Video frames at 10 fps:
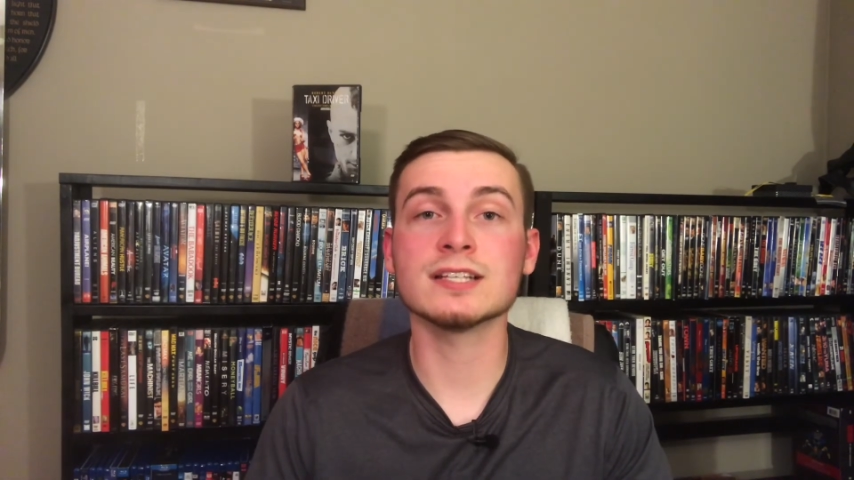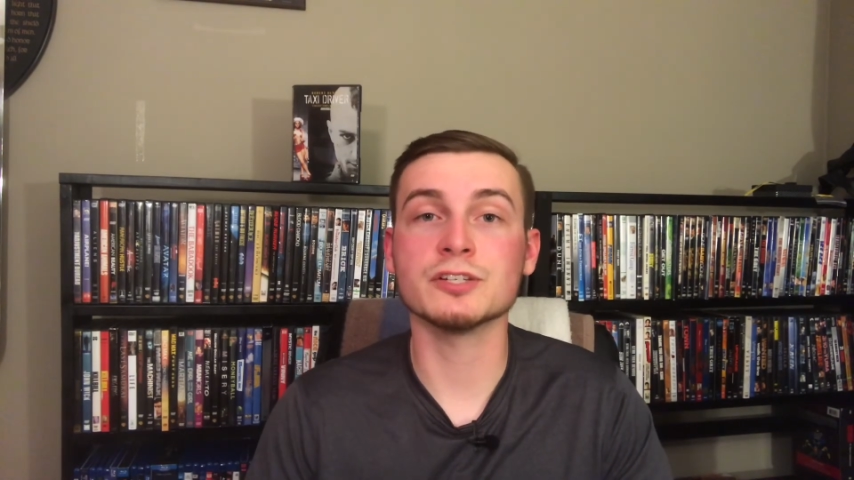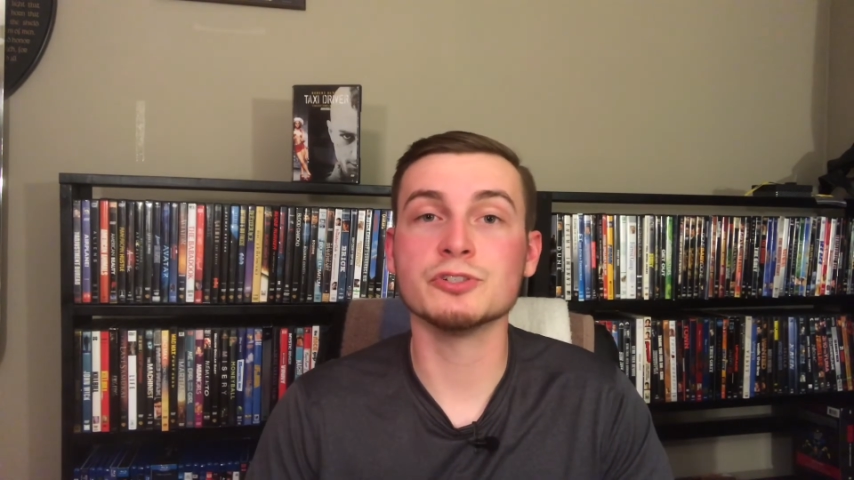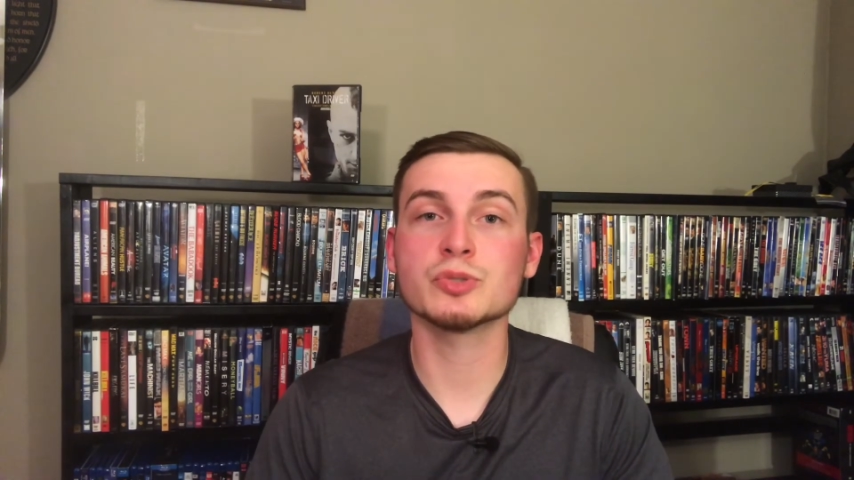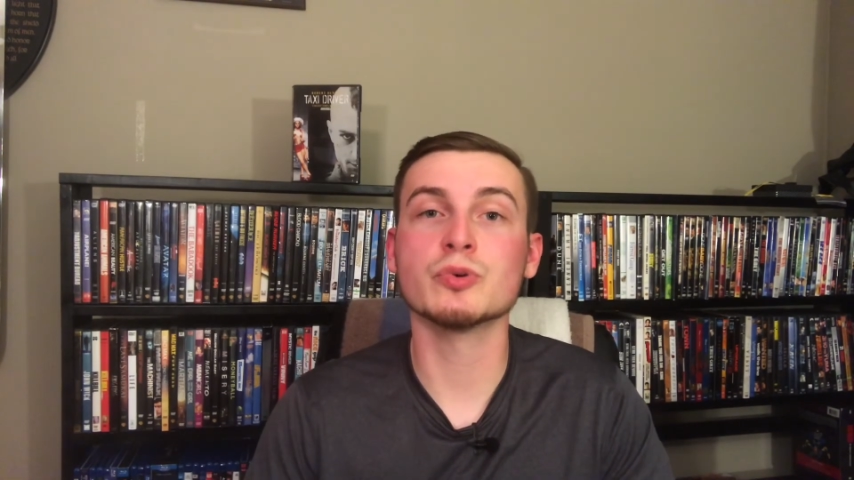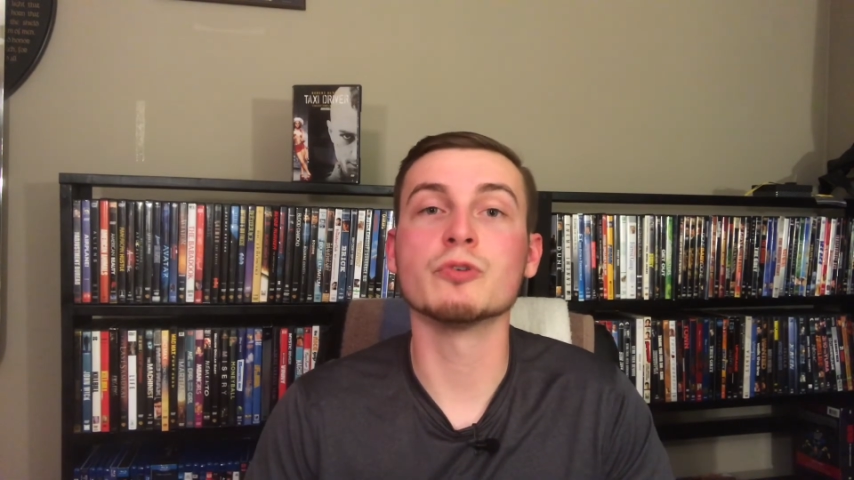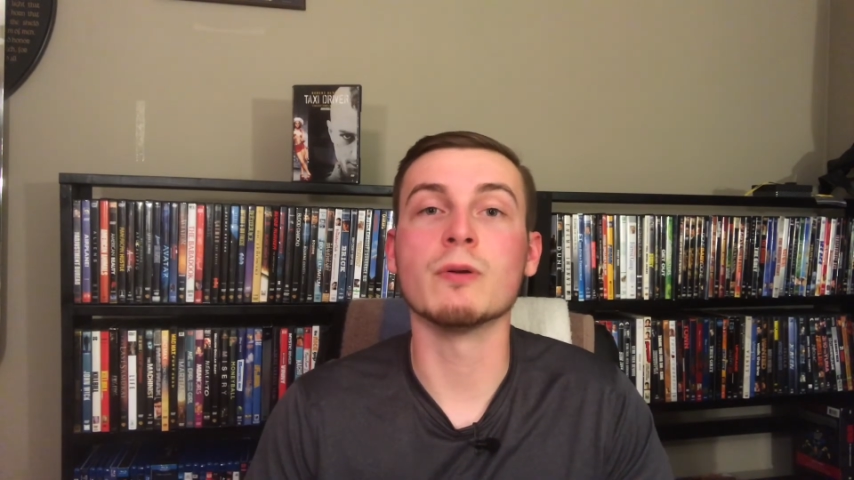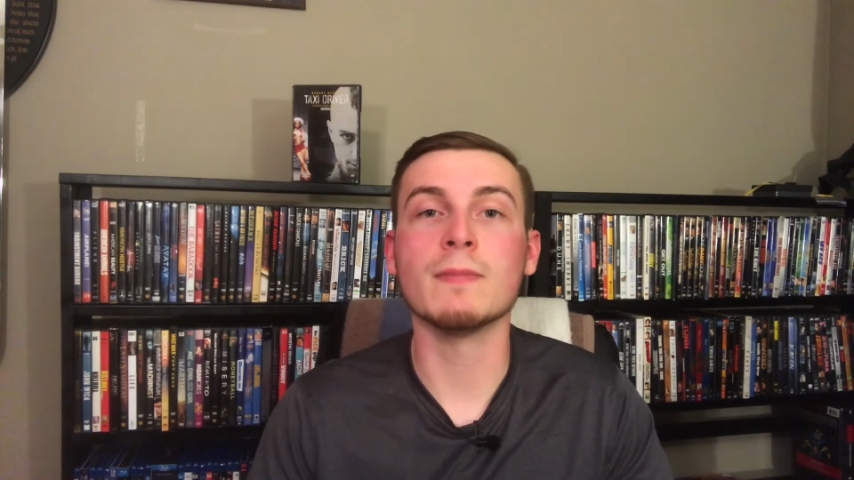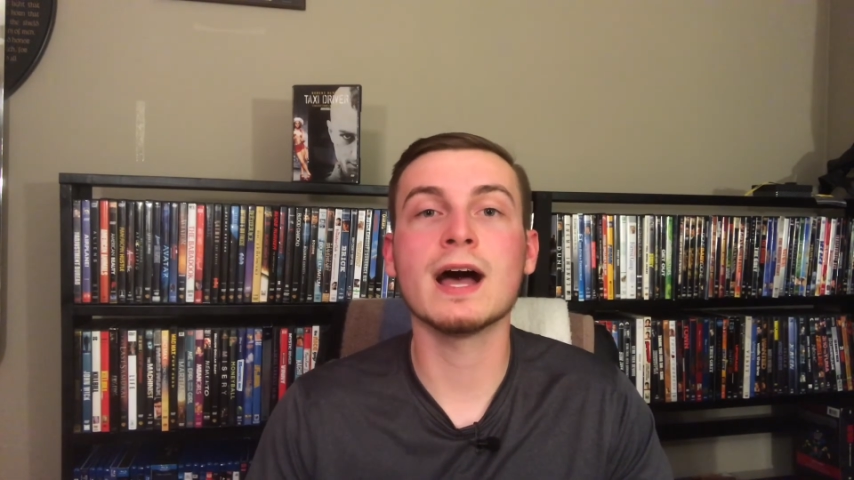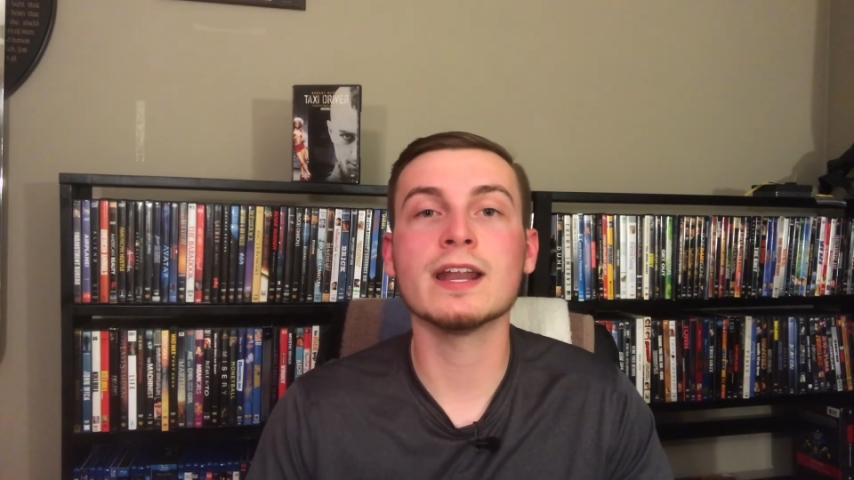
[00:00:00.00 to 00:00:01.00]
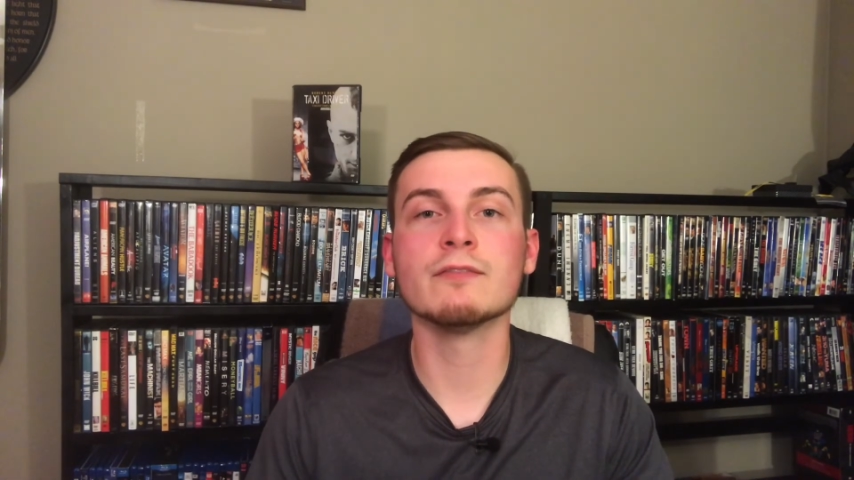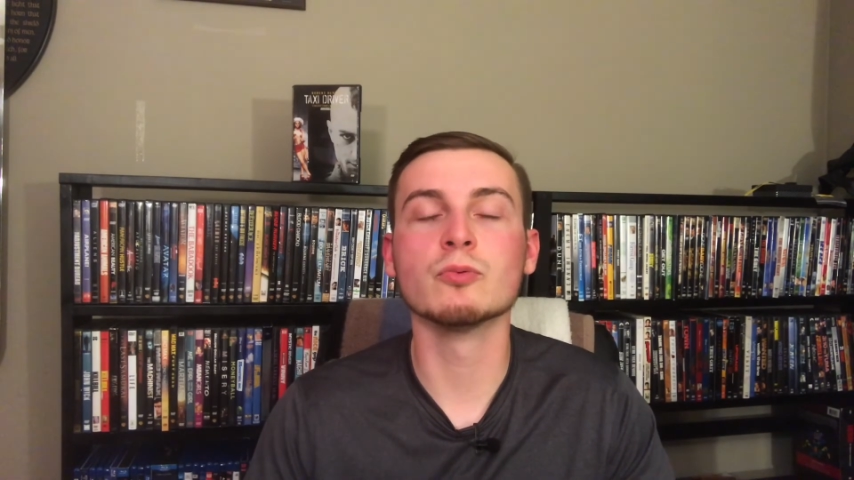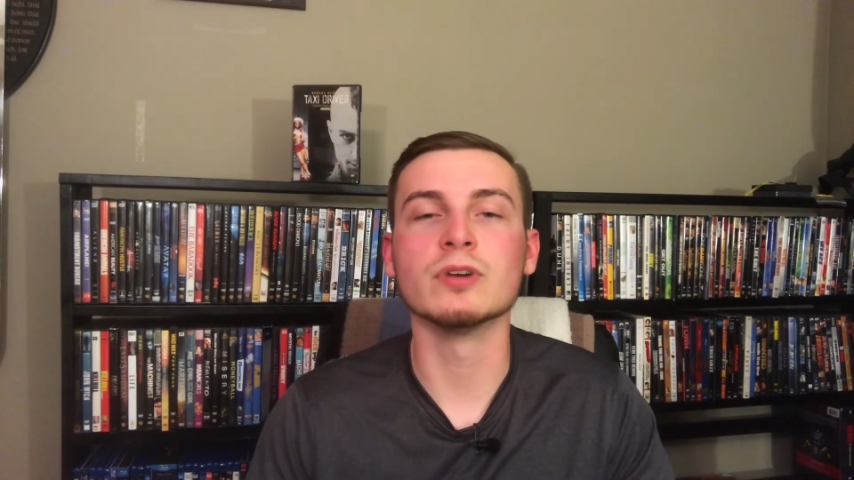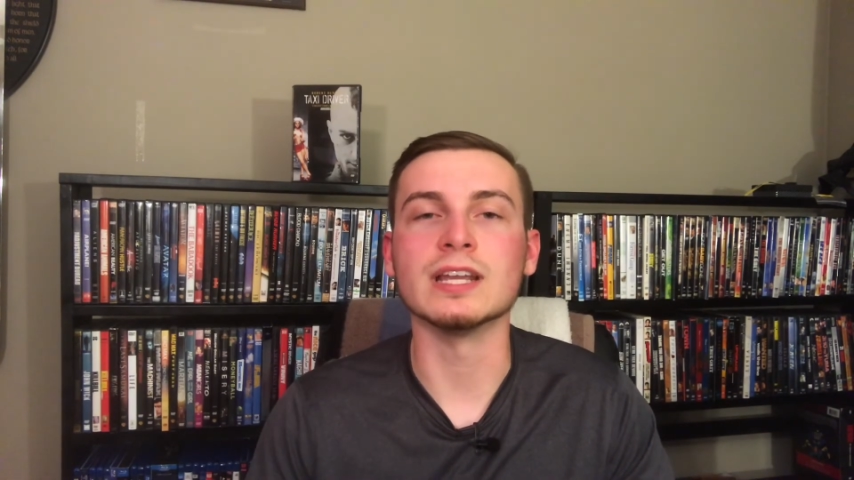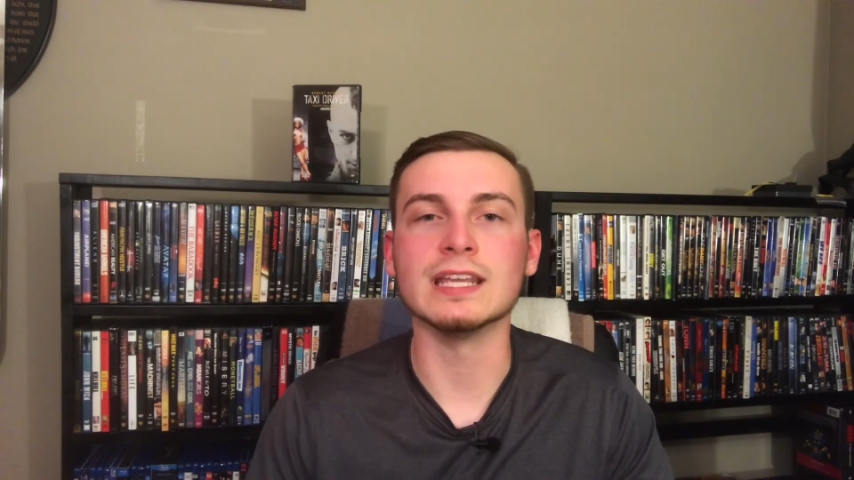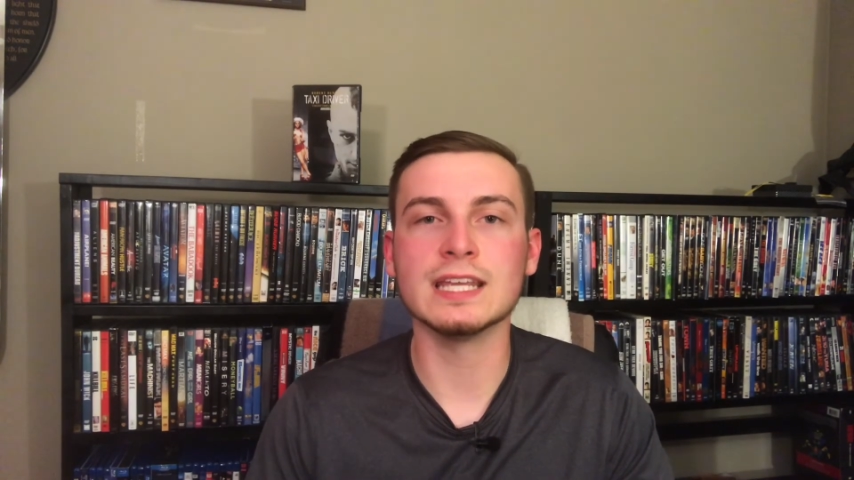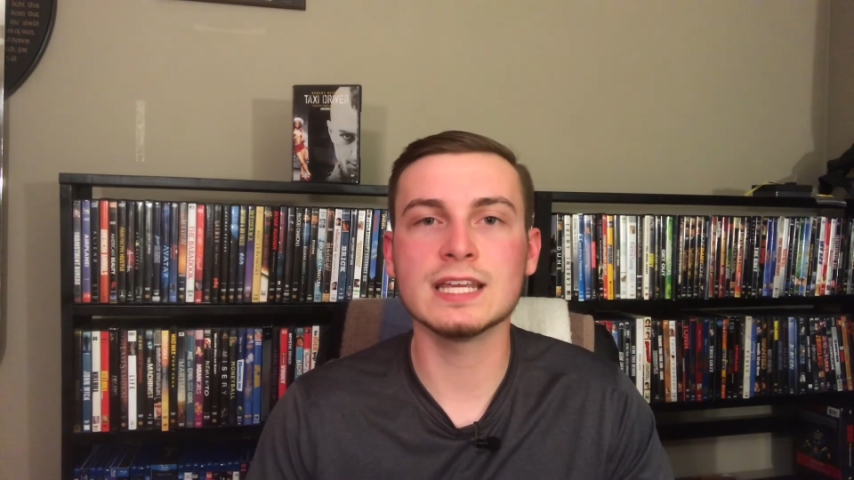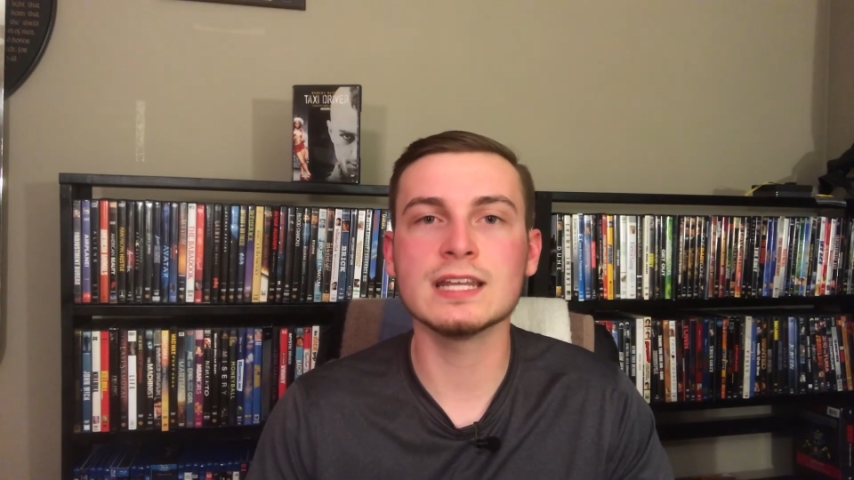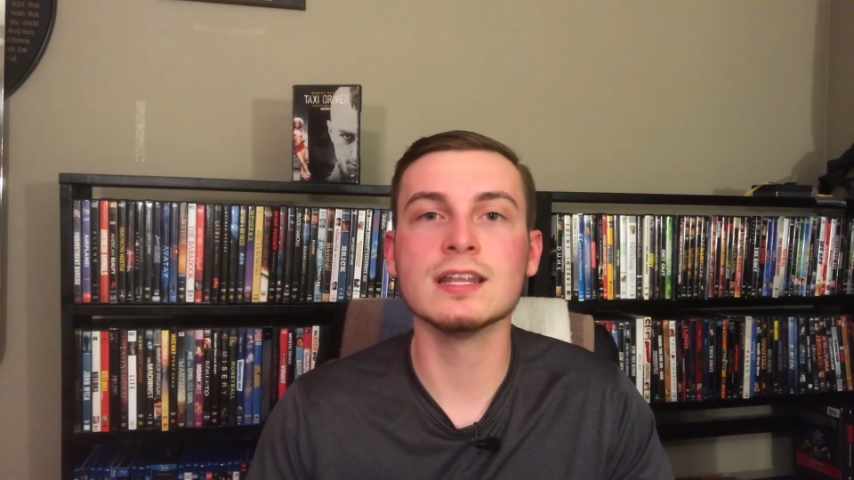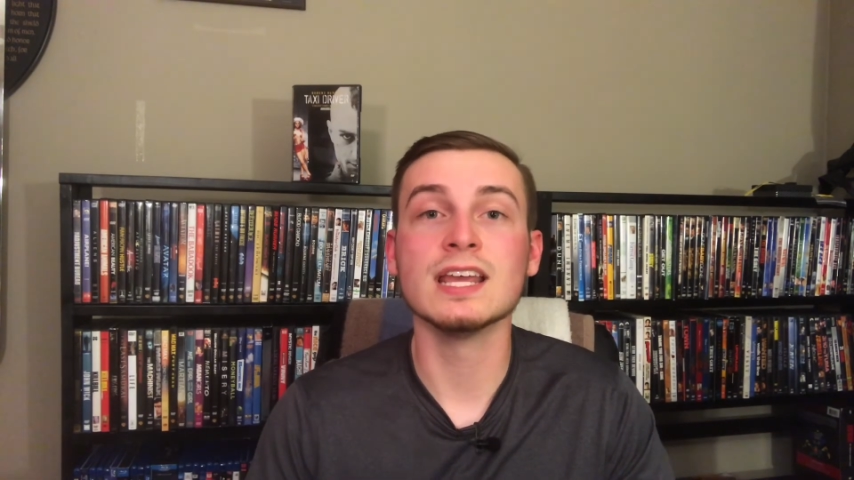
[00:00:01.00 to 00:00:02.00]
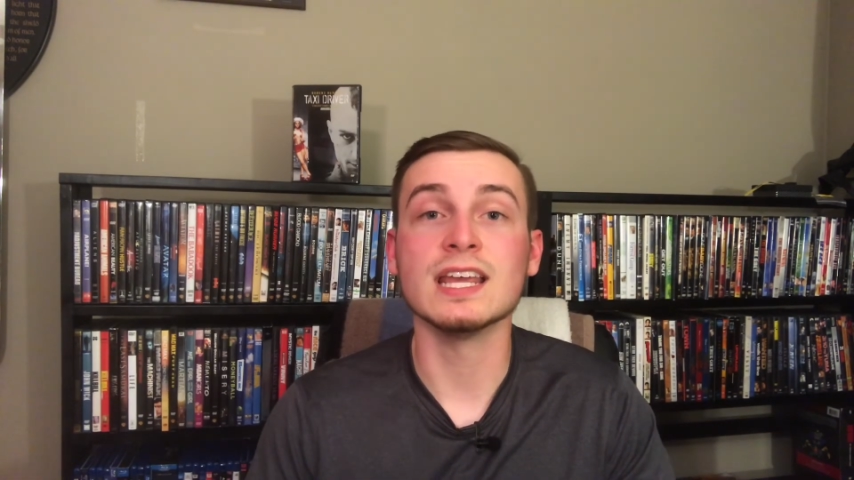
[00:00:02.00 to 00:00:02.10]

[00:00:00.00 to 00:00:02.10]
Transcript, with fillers: I just want to remind everyone again,